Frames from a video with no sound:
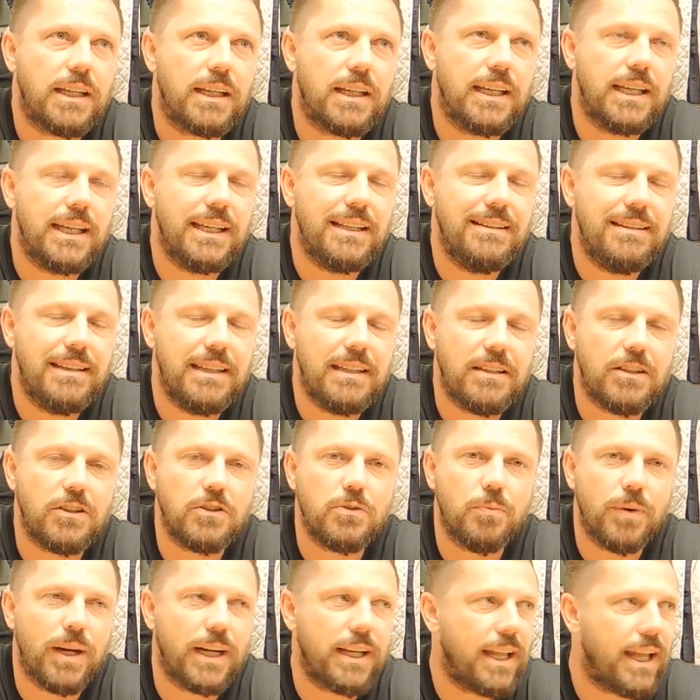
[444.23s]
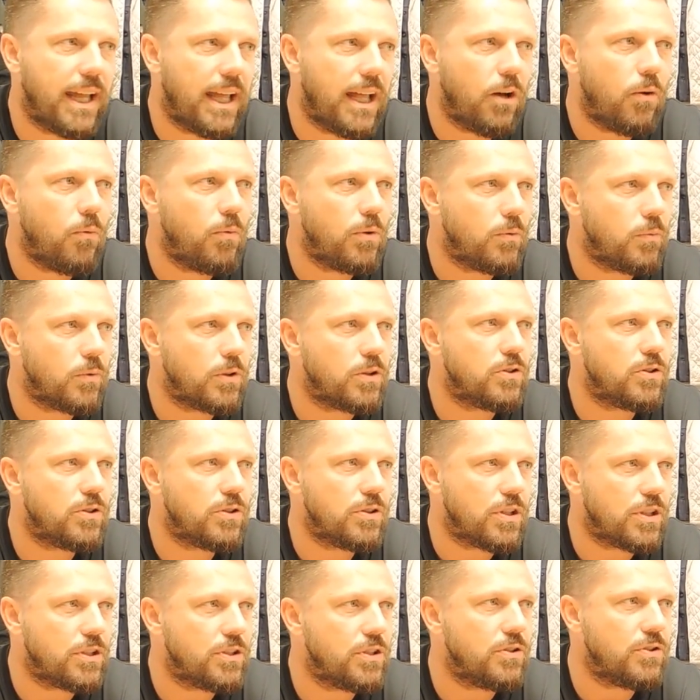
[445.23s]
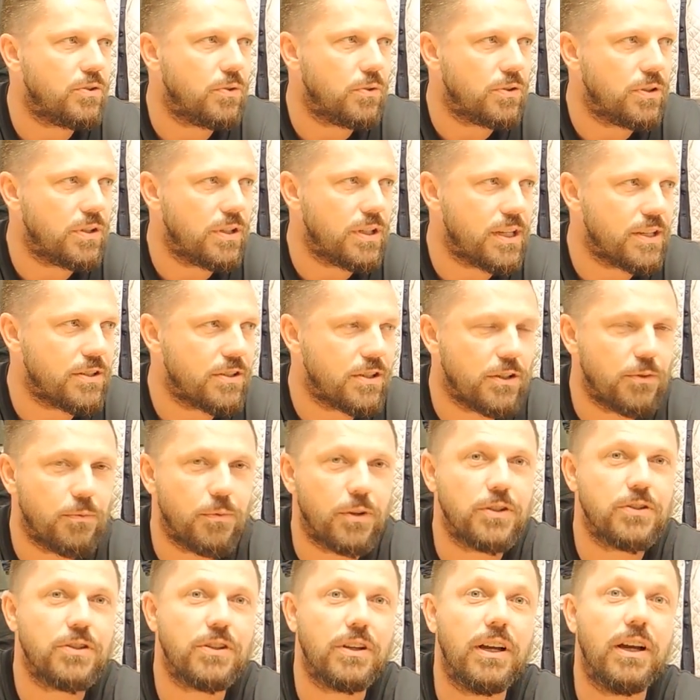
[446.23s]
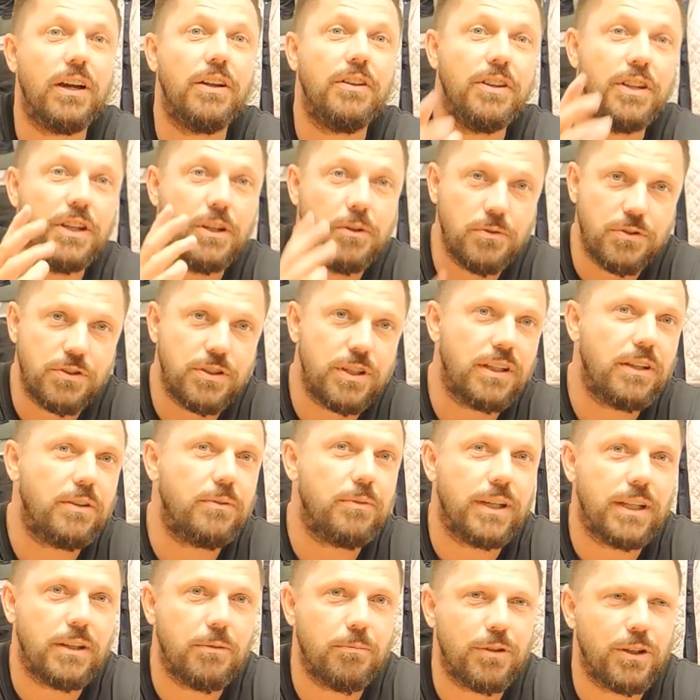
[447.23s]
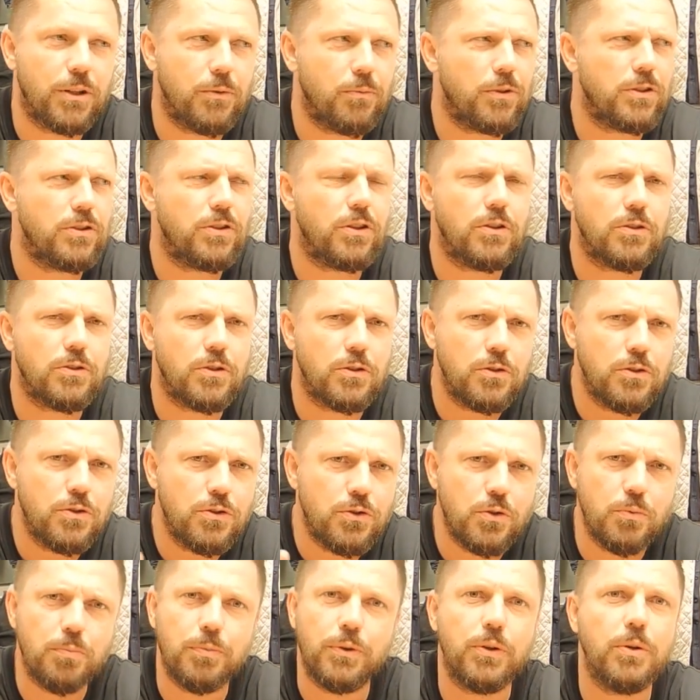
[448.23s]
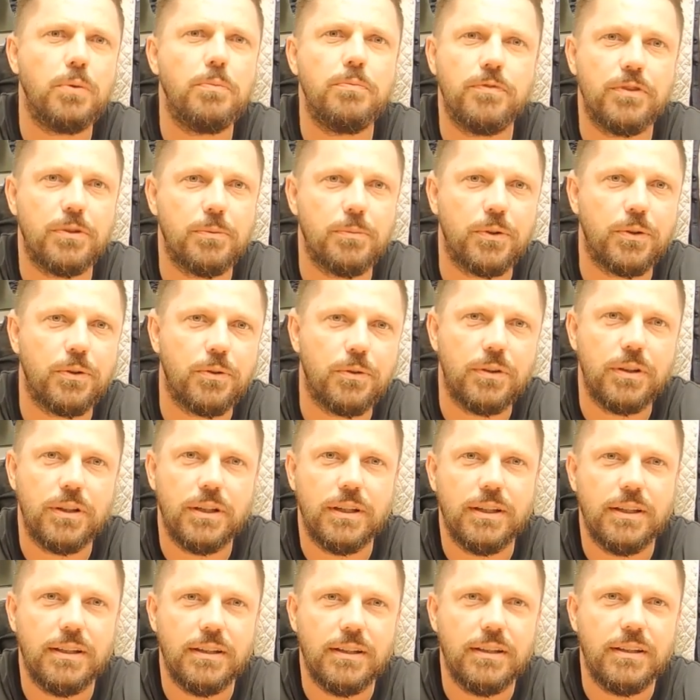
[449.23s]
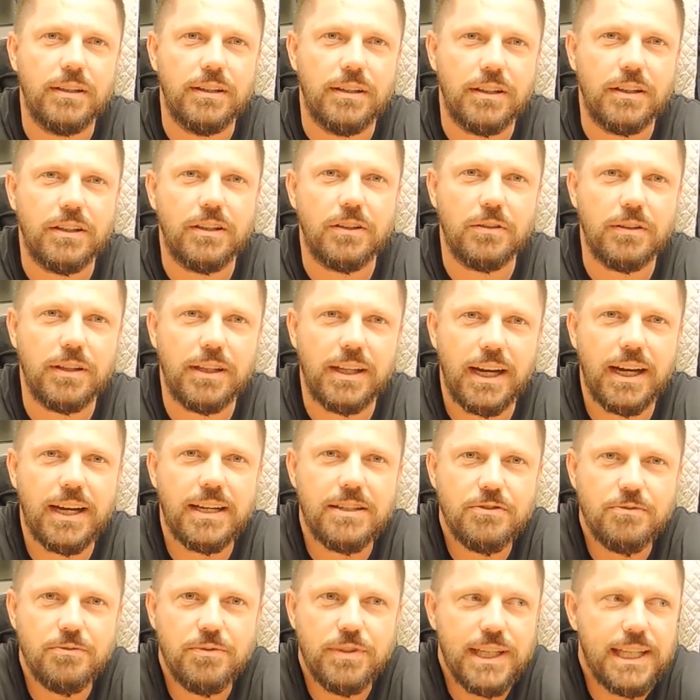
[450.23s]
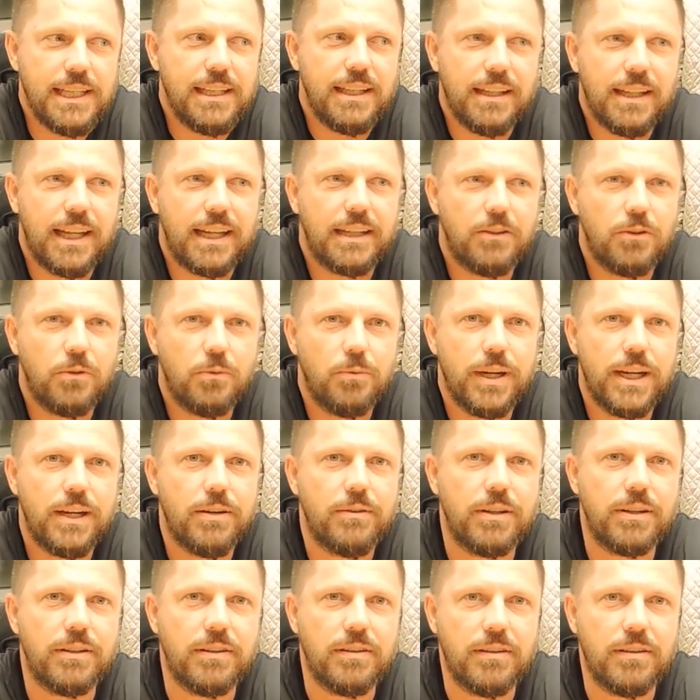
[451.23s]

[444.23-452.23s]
details why the Elwood was such a success. It was a new silhouette, but it was also super comfortable. You know, the guys really like to wear it.